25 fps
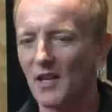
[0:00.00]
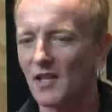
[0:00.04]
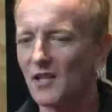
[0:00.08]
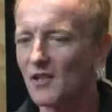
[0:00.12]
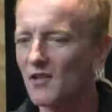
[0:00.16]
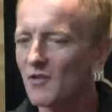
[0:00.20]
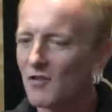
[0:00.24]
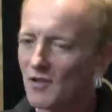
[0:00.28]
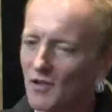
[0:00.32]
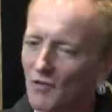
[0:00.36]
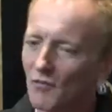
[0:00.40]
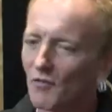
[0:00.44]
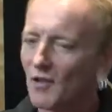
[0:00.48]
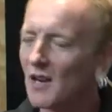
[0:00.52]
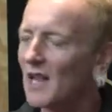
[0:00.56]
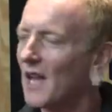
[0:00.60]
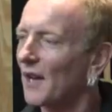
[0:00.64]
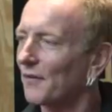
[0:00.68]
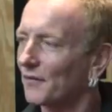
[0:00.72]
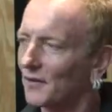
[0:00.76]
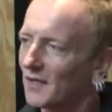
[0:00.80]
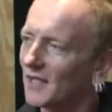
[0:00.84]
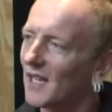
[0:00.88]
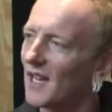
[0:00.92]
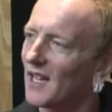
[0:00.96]
you really
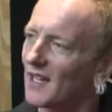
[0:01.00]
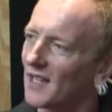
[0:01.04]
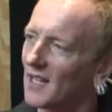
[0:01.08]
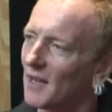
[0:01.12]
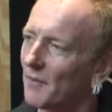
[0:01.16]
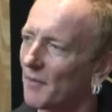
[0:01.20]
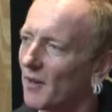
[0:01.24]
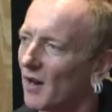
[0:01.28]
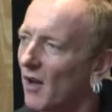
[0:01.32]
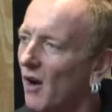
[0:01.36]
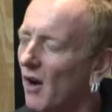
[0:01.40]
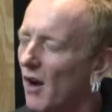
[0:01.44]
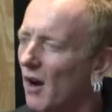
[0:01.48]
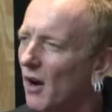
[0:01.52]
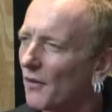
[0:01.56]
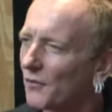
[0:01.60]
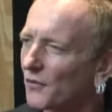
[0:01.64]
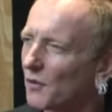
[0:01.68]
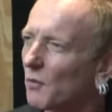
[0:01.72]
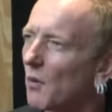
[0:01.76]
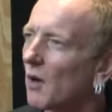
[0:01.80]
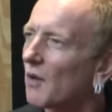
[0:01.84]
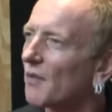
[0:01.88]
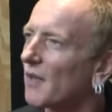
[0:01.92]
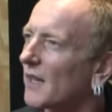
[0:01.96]
have to get them. And
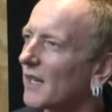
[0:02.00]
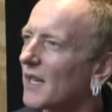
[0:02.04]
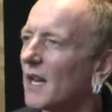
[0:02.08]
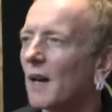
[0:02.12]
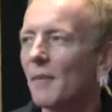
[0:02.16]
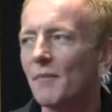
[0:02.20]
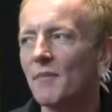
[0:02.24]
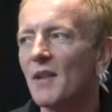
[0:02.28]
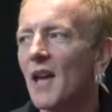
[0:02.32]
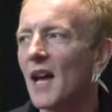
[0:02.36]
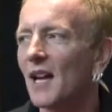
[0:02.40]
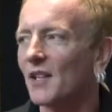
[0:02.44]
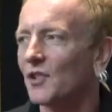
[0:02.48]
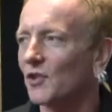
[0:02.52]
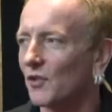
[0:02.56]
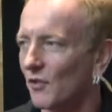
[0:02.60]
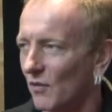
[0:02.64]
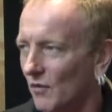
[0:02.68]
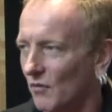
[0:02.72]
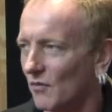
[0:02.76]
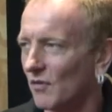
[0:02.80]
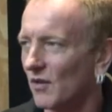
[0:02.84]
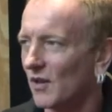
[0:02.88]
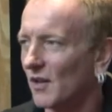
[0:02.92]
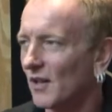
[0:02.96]
after a while, they come
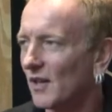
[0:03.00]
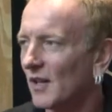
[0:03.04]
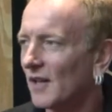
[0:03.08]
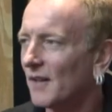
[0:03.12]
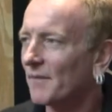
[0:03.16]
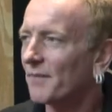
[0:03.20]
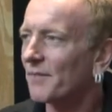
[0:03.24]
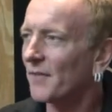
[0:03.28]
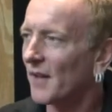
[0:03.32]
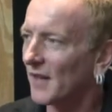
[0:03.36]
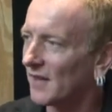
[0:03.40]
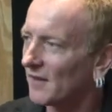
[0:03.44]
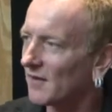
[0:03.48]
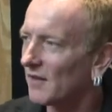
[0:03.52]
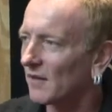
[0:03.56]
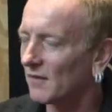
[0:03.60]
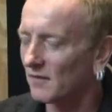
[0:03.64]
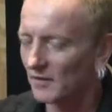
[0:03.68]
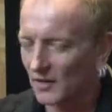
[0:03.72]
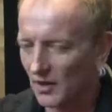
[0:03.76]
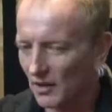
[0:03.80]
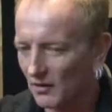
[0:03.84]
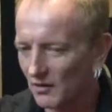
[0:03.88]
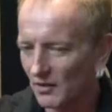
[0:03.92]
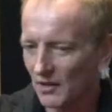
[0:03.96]
natural.
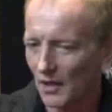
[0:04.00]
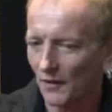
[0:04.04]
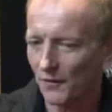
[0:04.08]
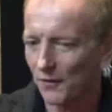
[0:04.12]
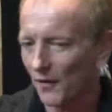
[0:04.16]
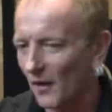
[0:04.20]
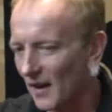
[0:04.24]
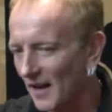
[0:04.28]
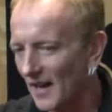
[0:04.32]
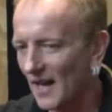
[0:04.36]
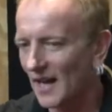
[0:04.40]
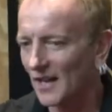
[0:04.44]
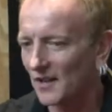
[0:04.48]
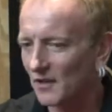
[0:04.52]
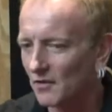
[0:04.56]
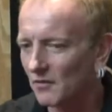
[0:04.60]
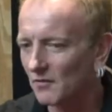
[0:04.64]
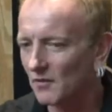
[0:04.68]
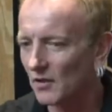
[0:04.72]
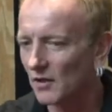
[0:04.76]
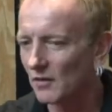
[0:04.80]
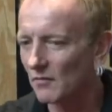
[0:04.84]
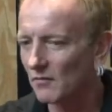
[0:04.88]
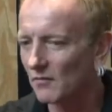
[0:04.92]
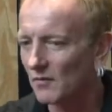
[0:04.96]
So stuff like that,
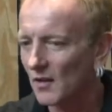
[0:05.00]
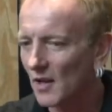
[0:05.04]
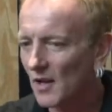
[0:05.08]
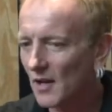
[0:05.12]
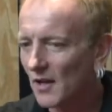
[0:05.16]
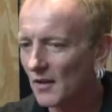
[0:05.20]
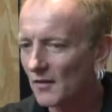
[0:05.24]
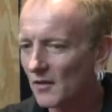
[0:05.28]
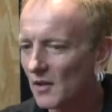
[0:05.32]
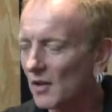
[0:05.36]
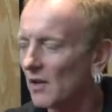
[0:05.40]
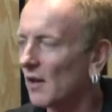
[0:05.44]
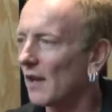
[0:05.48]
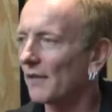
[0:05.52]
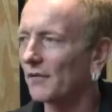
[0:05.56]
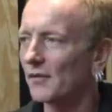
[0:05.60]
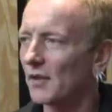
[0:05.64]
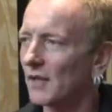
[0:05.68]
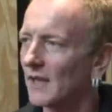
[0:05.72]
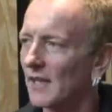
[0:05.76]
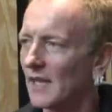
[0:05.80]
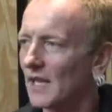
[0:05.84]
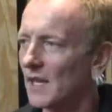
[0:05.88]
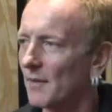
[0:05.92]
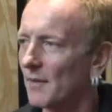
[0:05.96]
you don't have to think